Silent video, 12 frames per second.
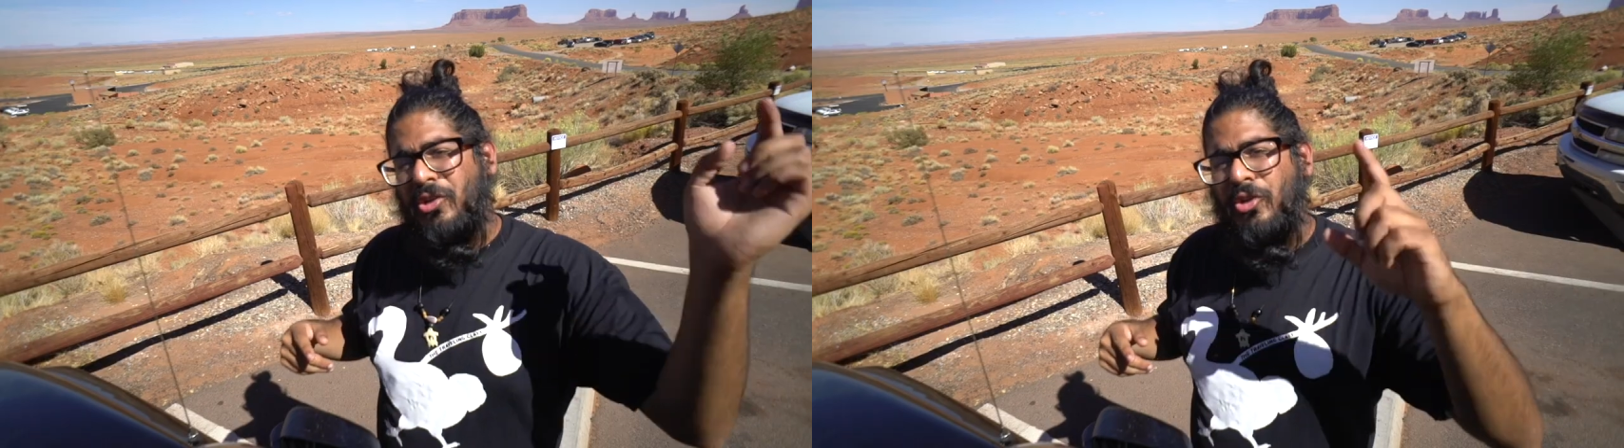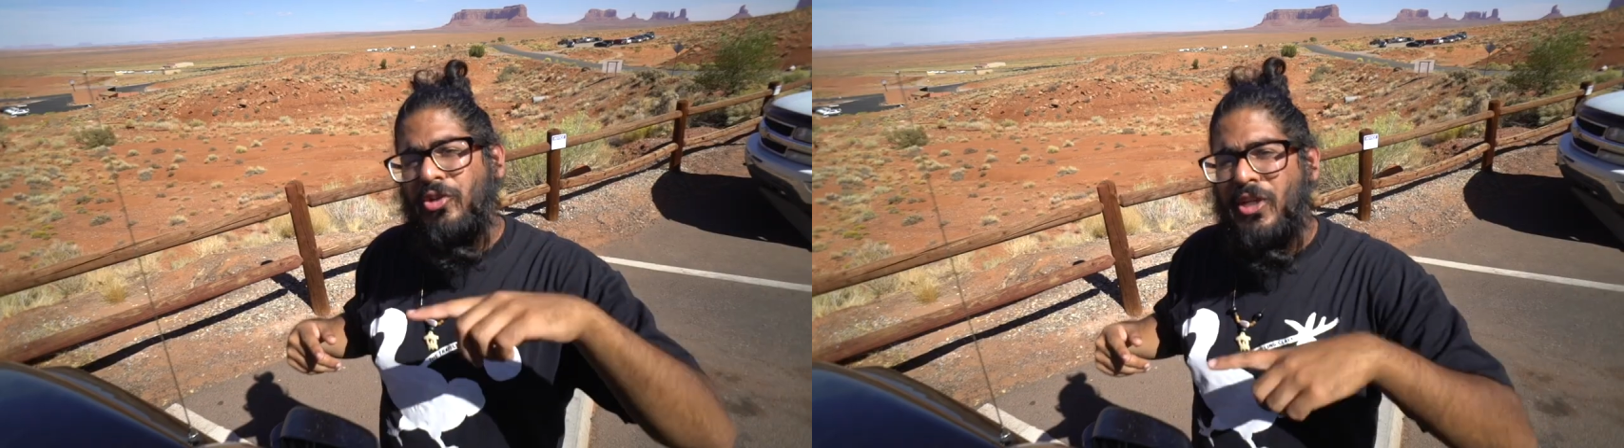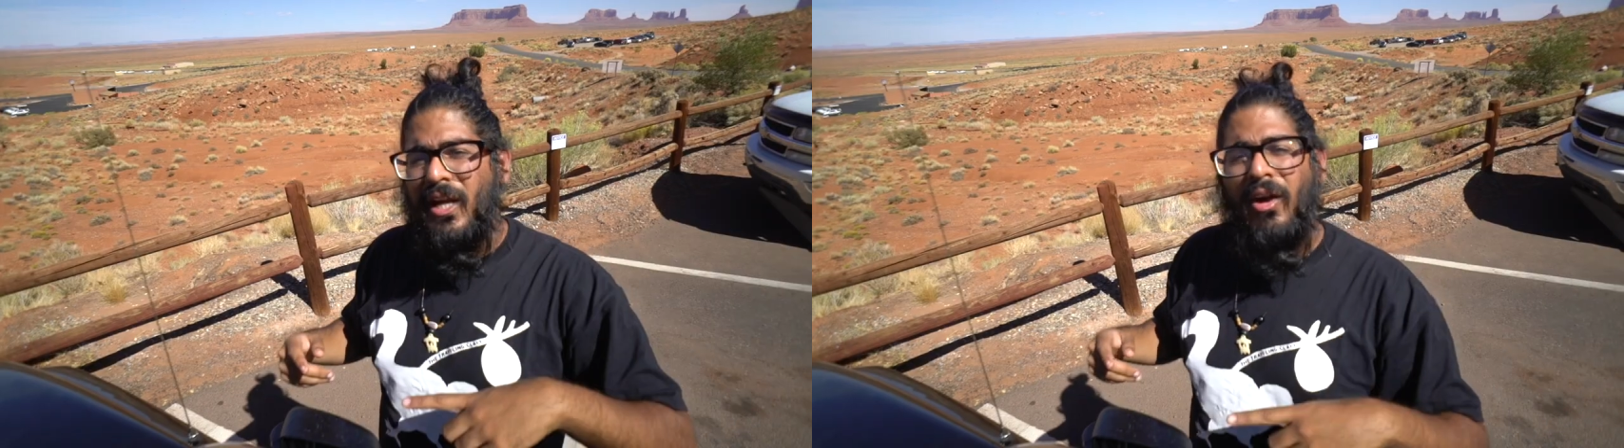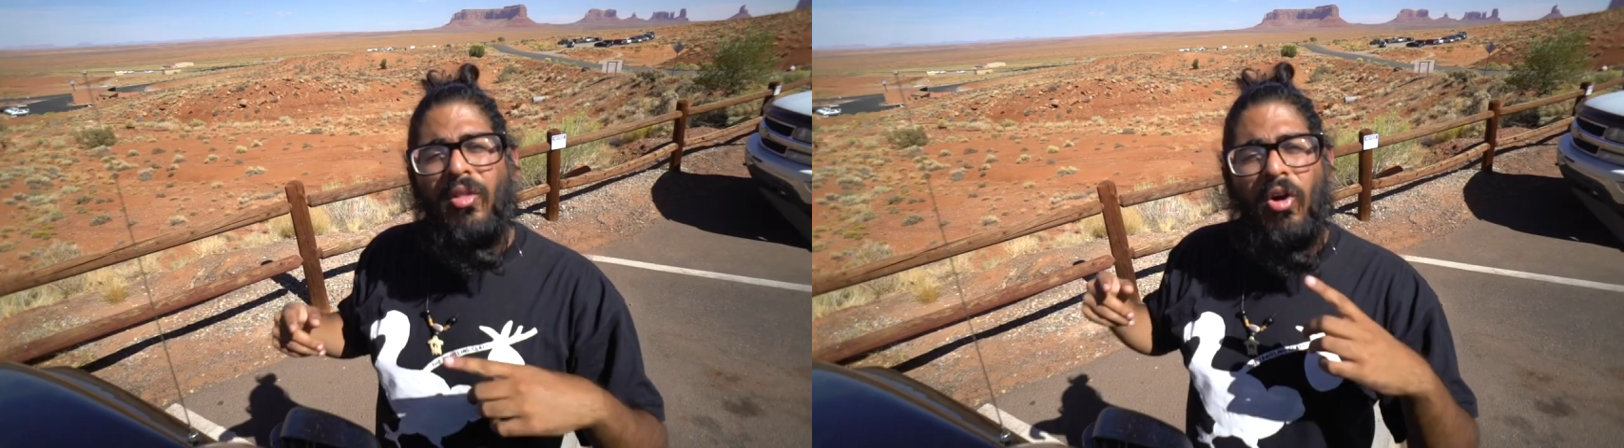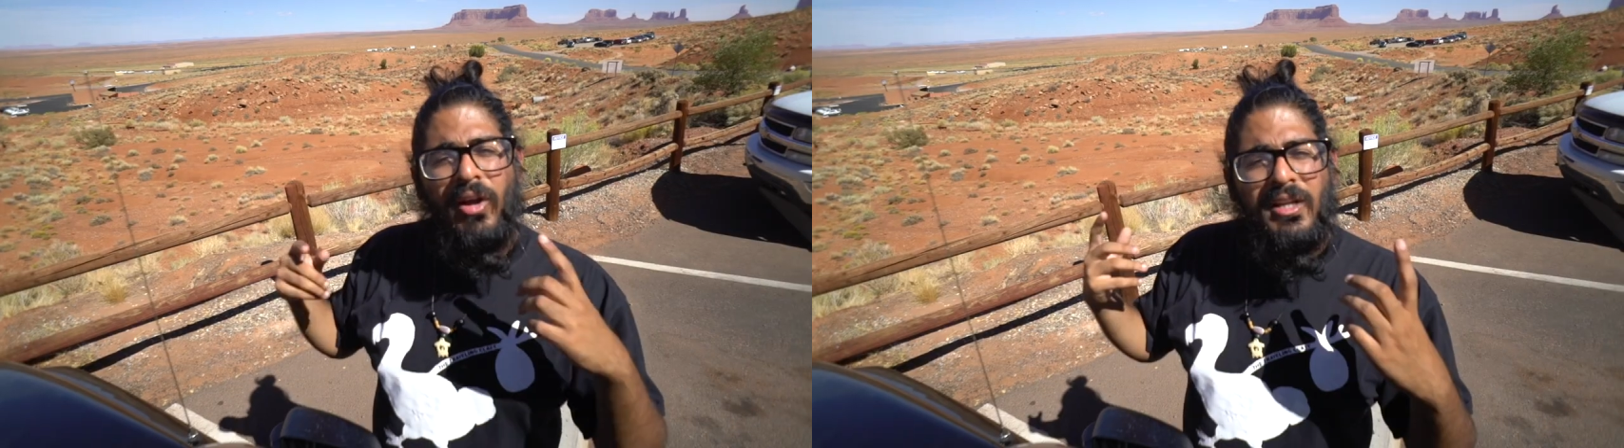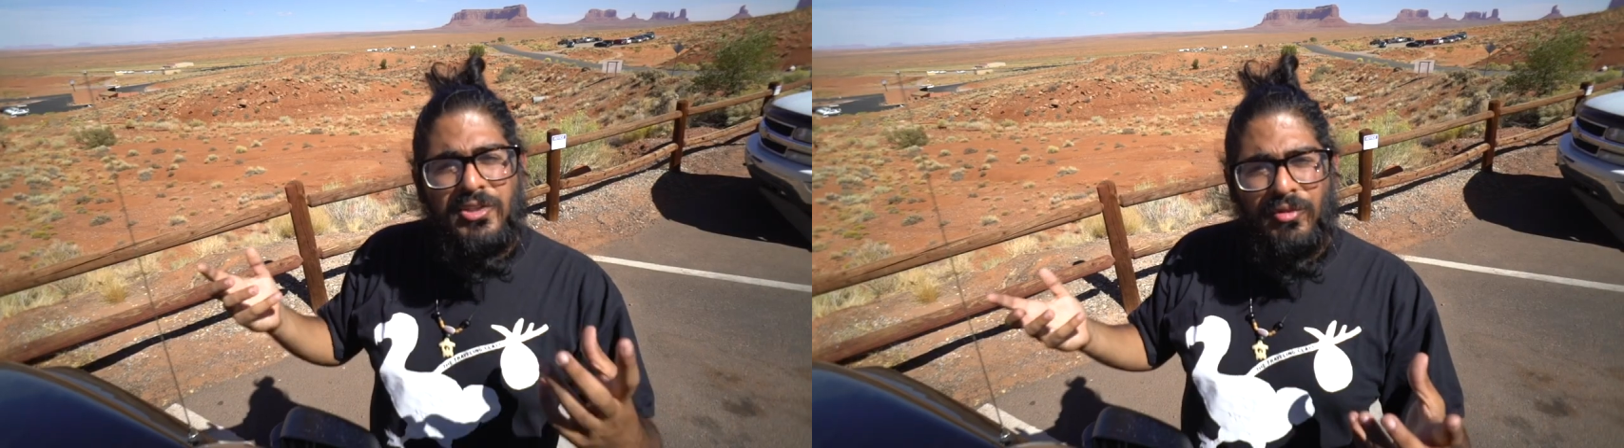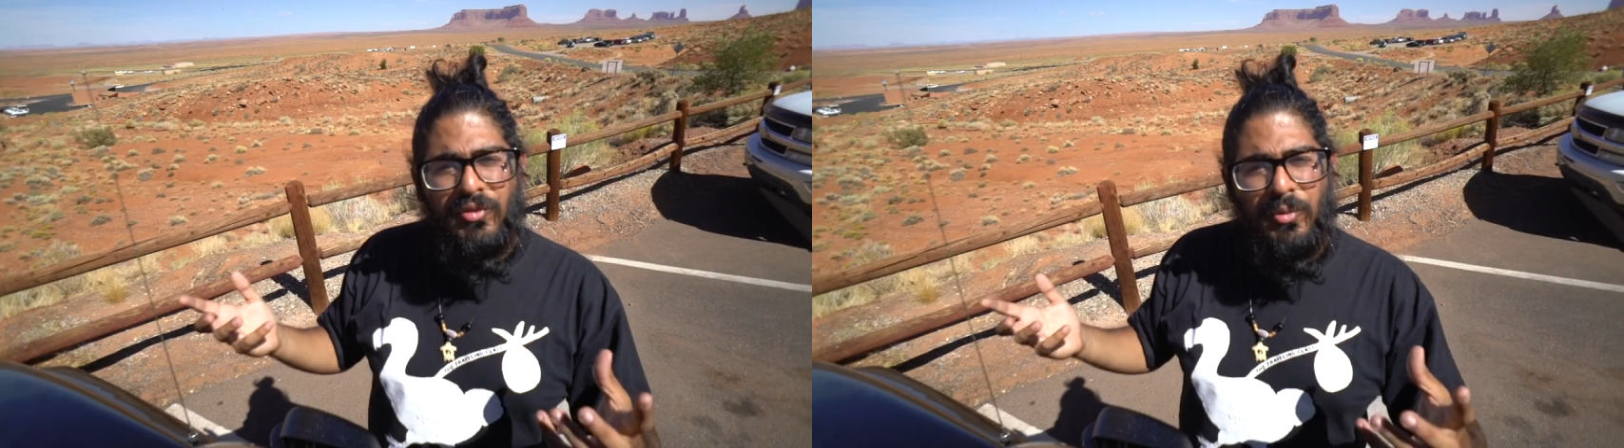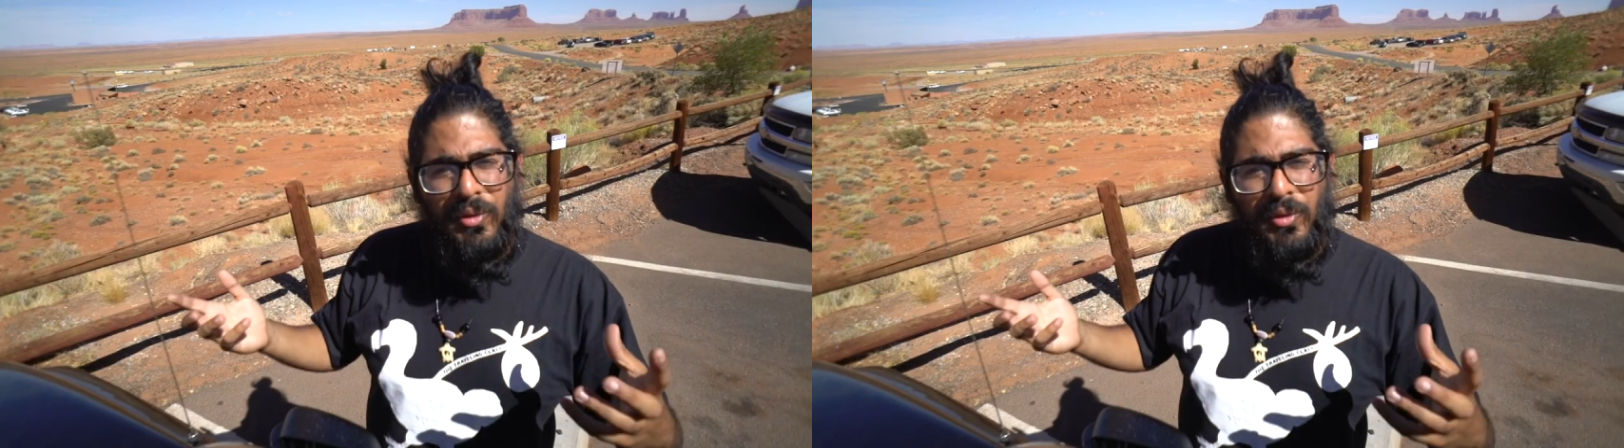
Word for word: sure you check out our interview